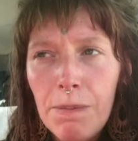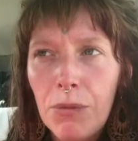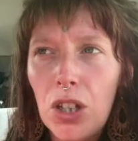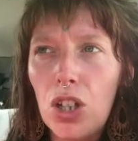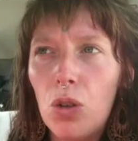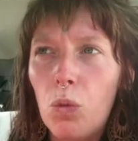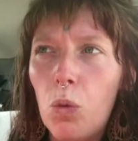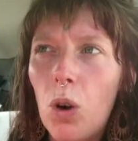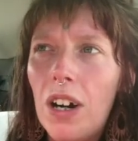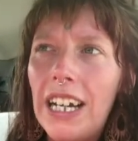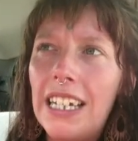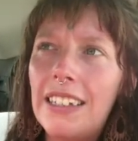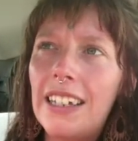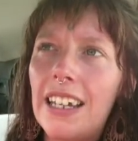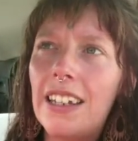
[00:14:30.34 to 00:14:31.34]
You know, what
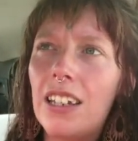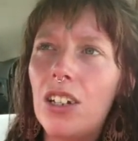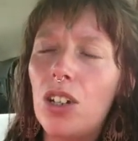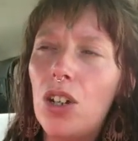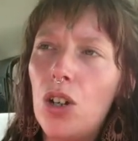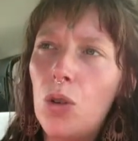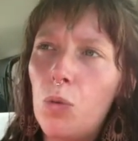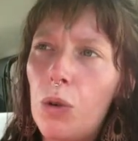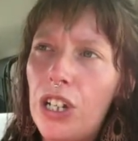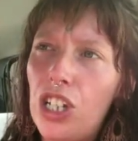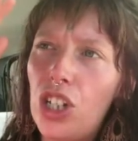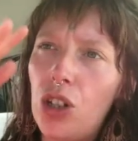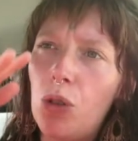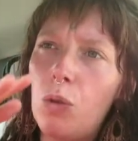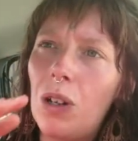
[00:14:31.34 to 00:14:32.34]
is it that when
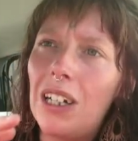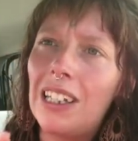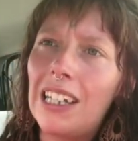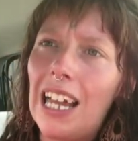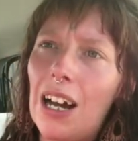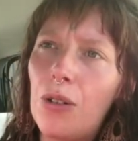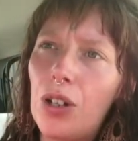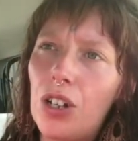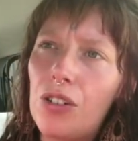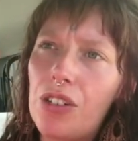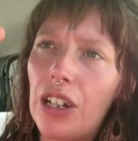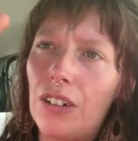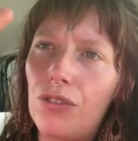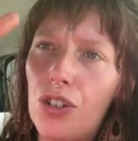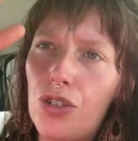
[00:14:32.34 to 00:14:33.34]
you allow
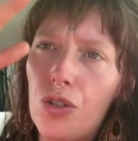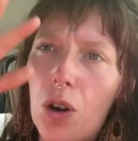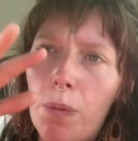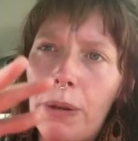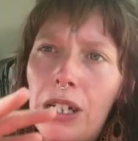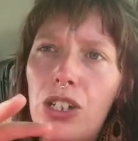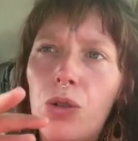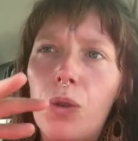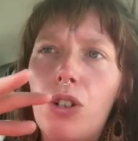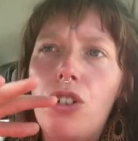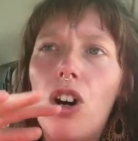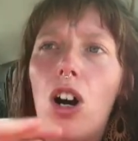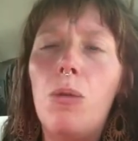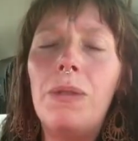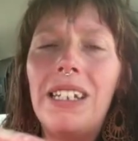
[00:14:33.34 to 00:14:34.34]
yourself to drop into a
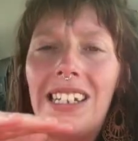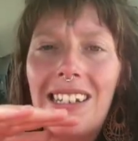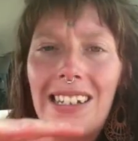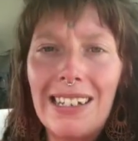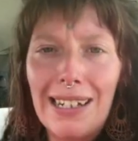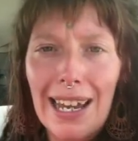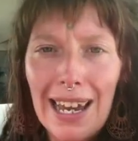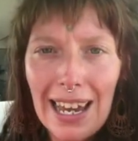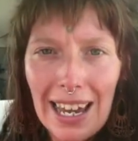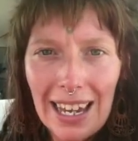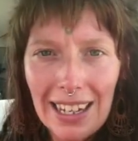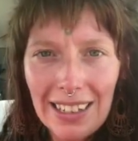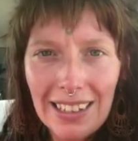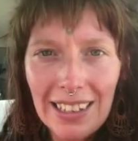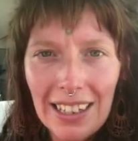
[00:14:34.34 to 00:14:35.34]
dormant
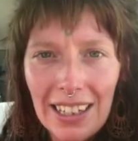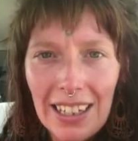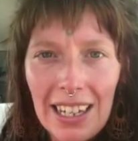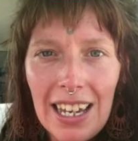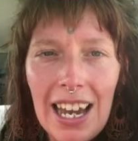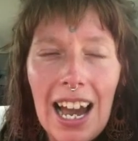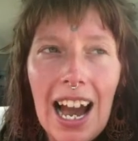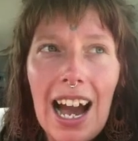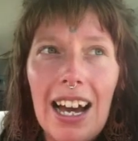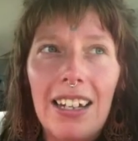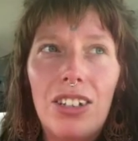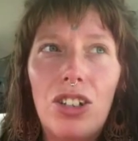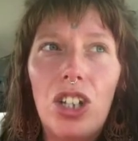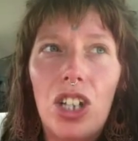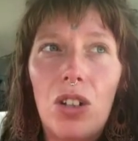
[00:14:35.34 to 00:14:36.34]
state
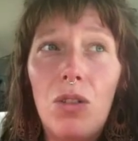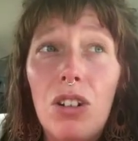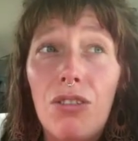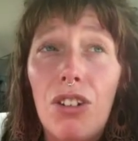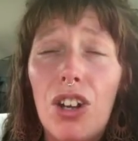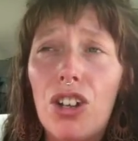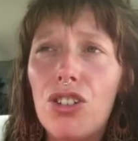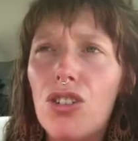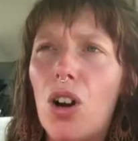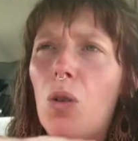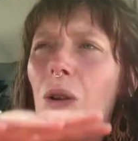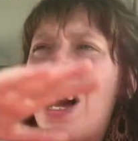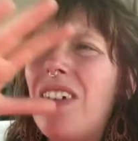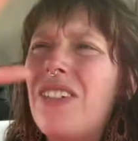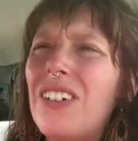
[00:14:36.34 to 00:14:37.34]
and the universe,
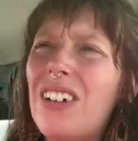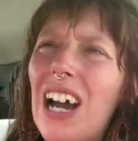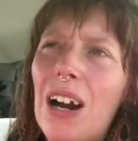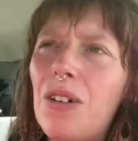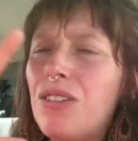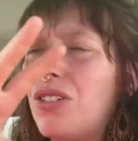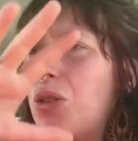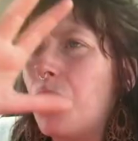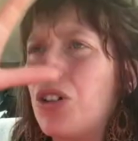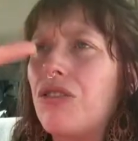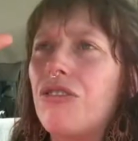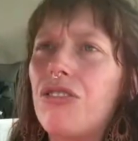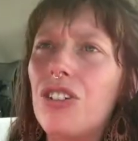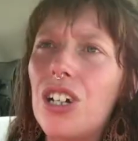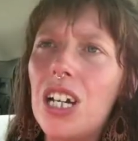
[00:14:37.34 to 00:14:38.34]
or however you want
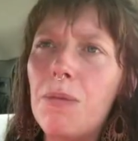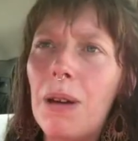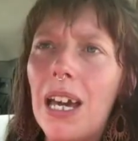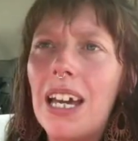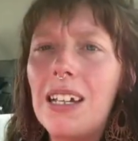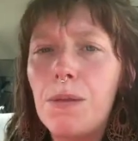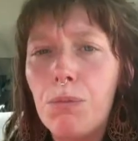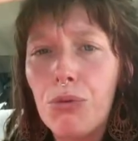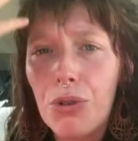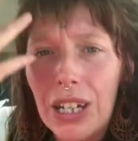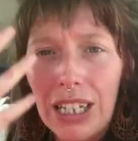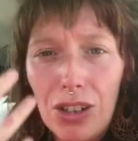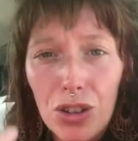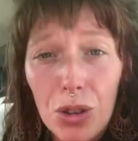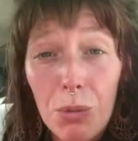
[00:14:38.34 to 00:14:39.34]
to frame it, is
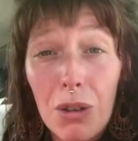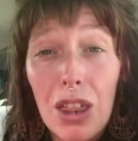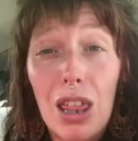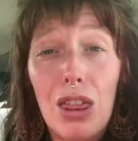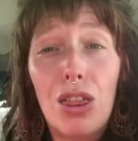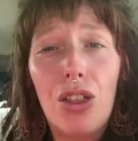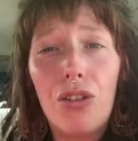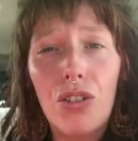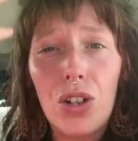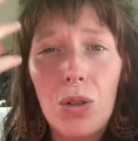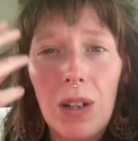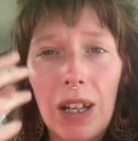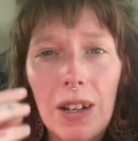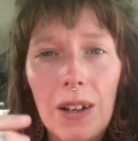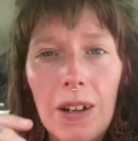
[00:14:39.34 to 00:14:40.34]
bringing something through
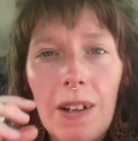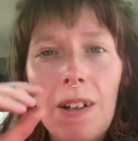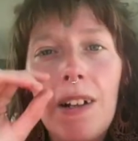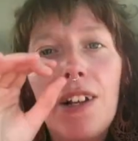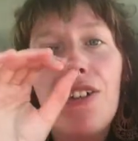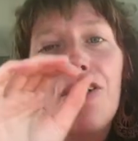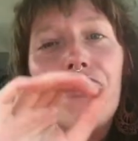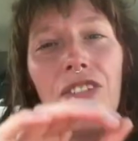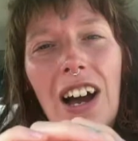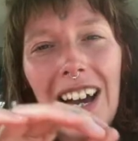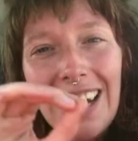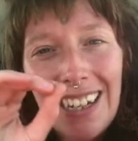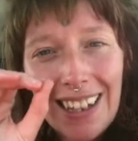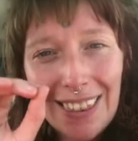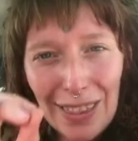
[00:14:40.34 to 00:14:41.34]
you,
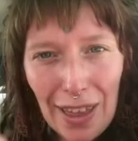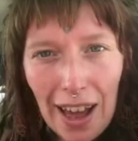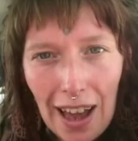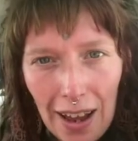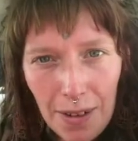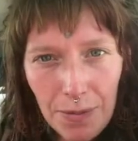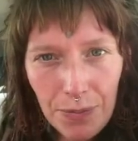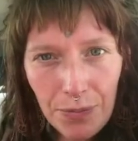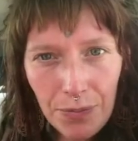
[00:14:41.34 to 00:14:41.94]
find that.